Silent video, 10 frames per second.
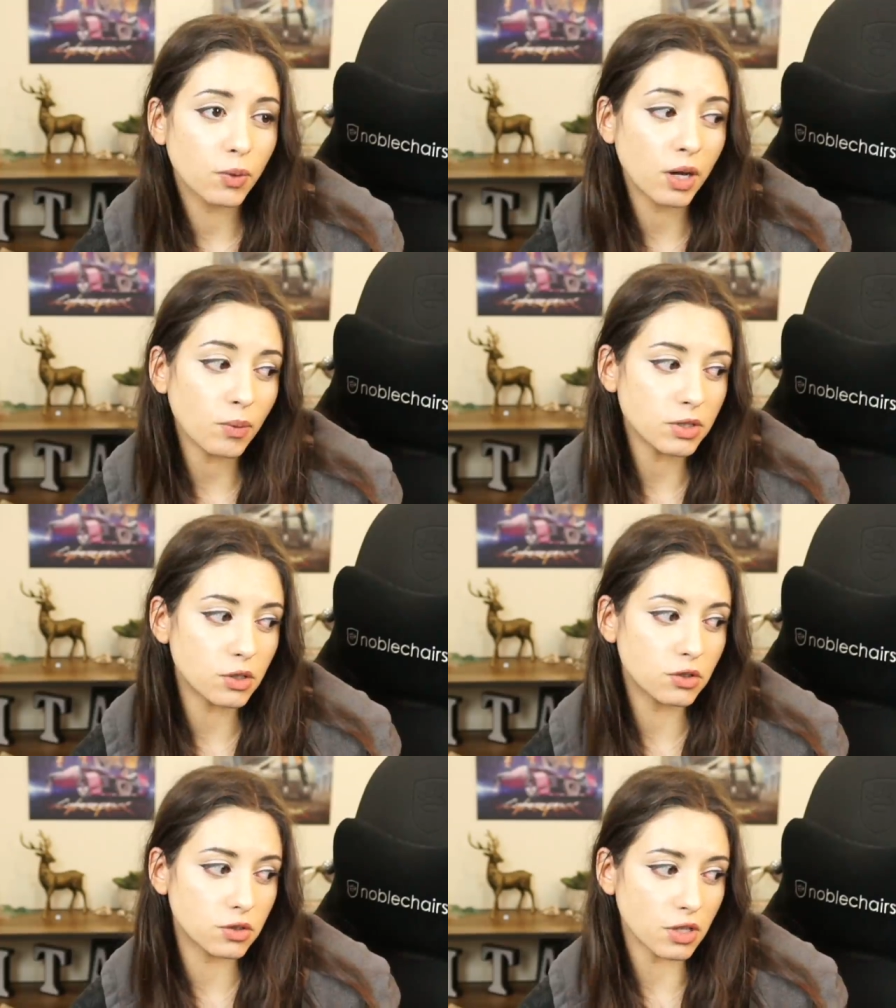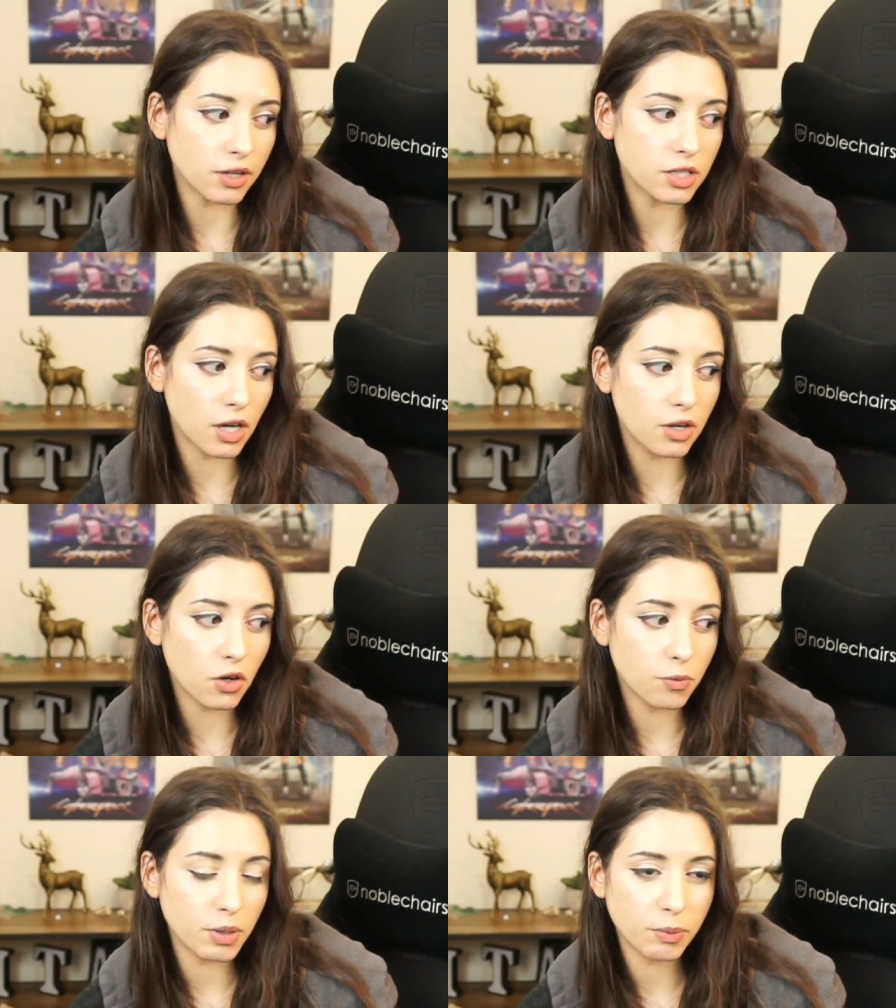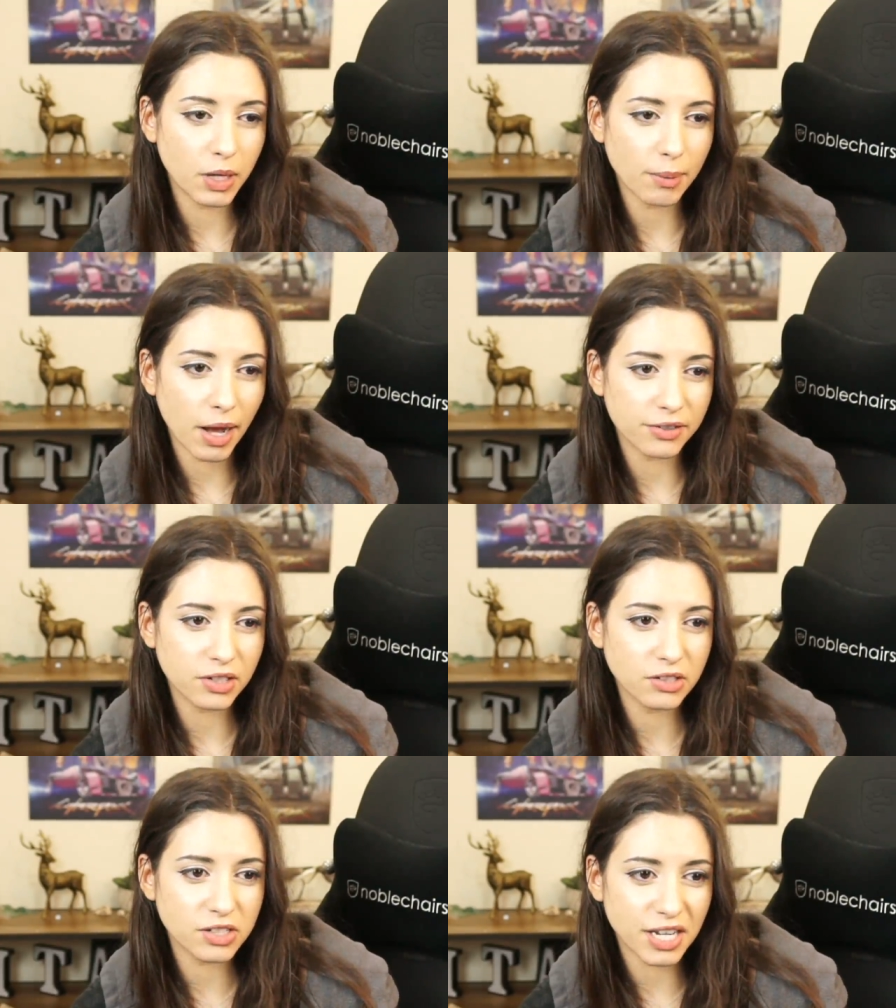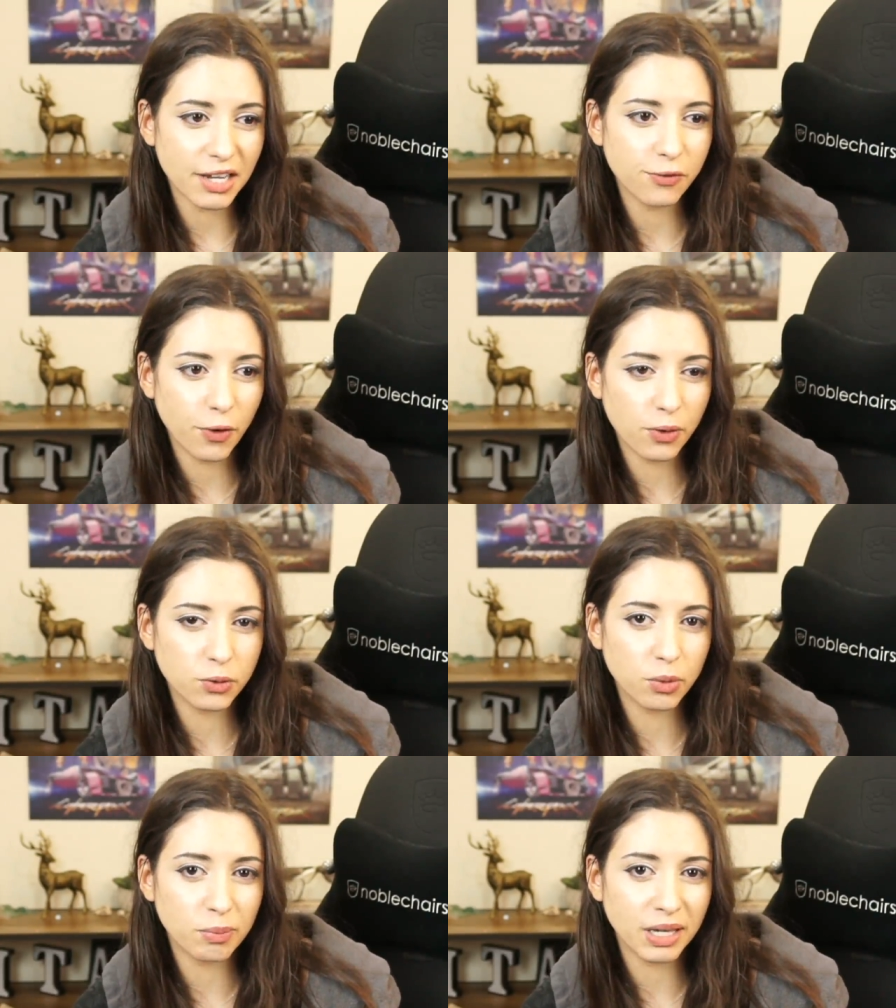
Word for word: I went to San Diego, people kept asking to take photos with me